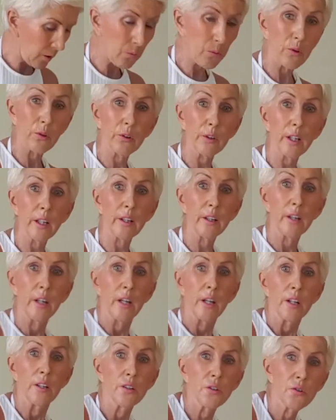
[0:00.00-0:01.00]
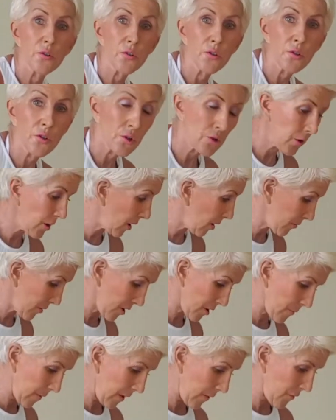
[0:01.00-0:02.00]
I will do that. I
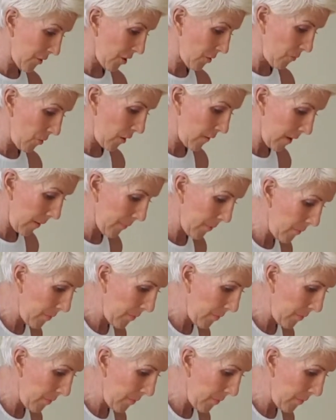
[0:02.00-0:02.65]
just might have to move up